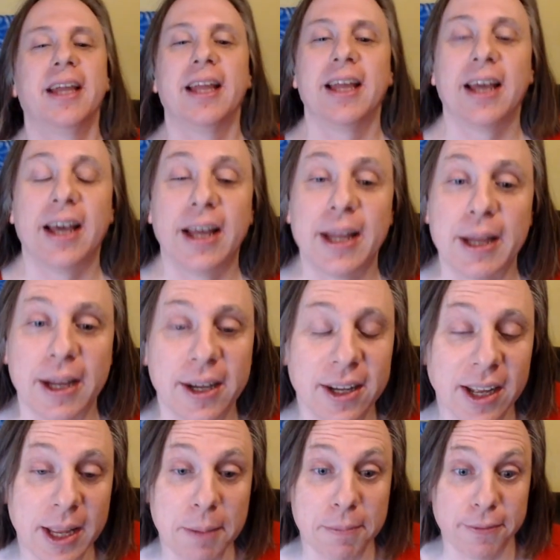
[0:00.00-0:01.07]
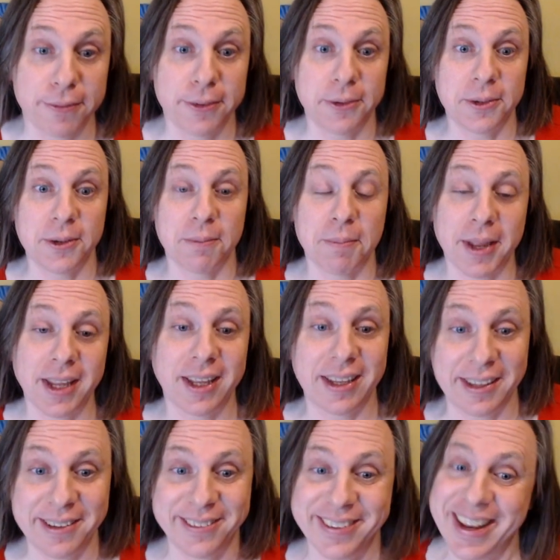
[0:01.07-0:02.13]
uh, hype for
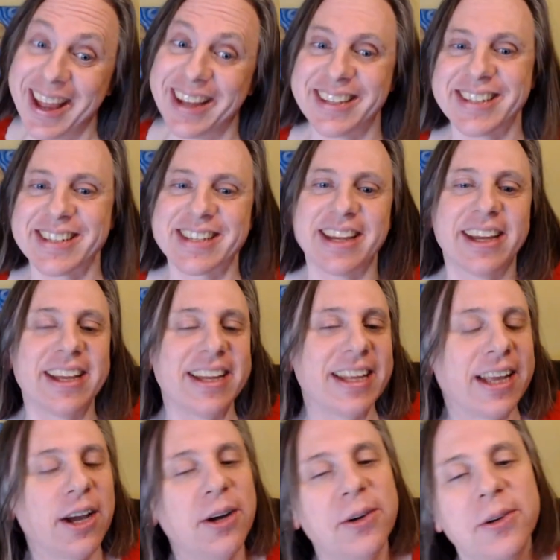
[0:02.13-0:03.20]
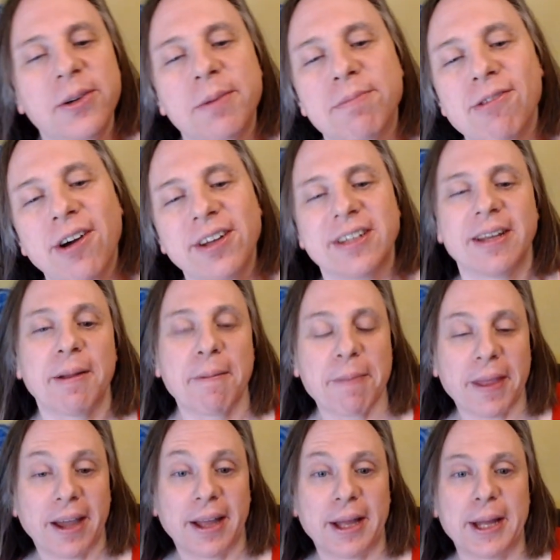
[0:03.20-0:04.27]
making your next Tiny Code pod
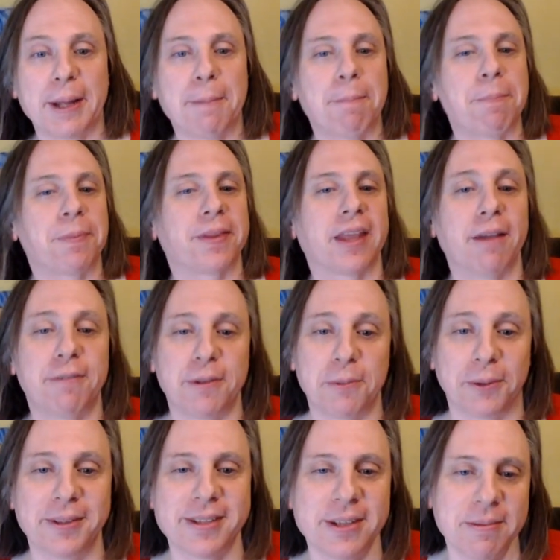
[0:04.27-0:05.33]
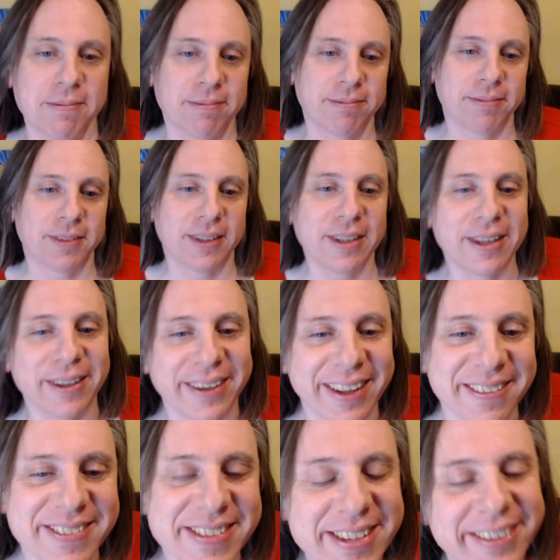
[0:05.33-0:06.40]
um, if you want to. You don't
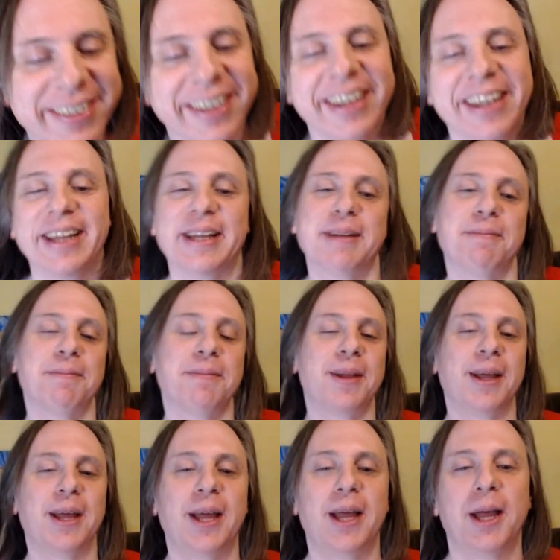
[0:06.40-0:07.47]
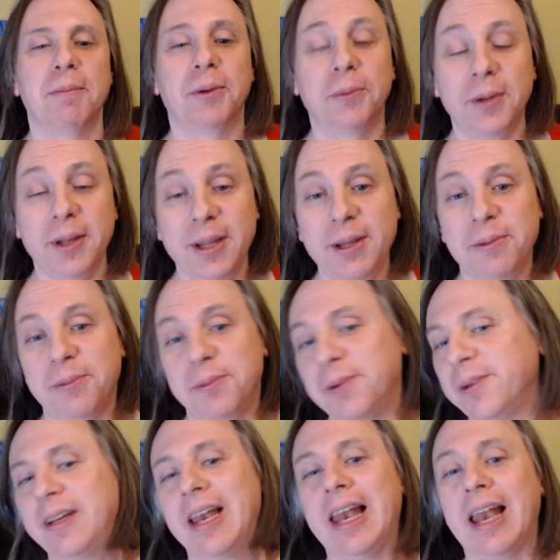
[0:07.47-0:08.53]
have to. Um, but we
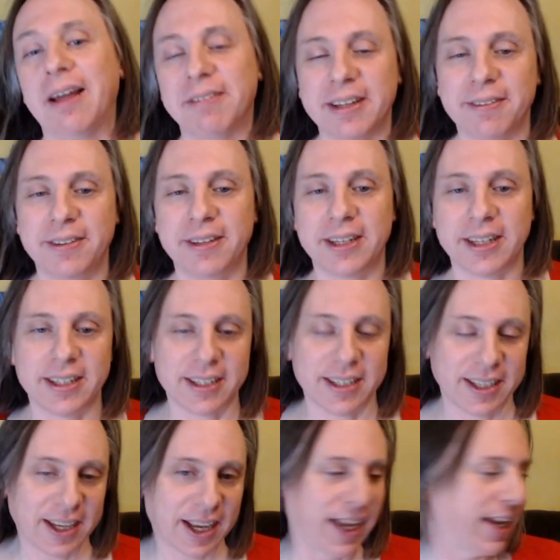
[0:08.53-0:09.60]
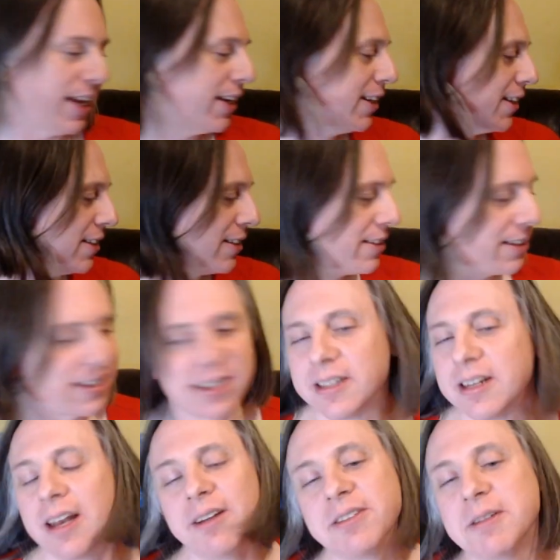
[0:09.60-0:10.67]
would love it if you did, and there's
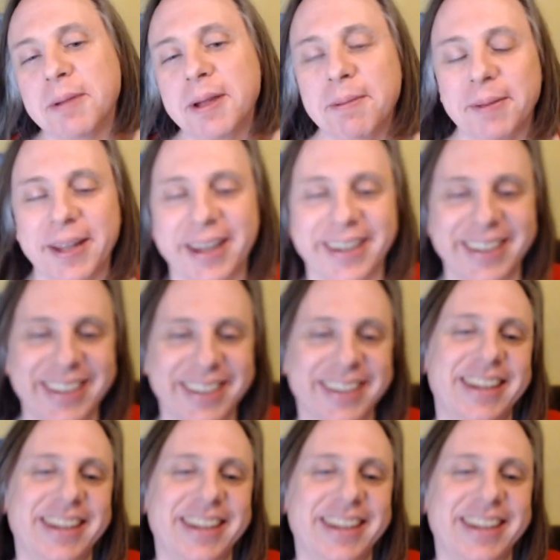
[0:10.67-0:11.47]
loads of people out here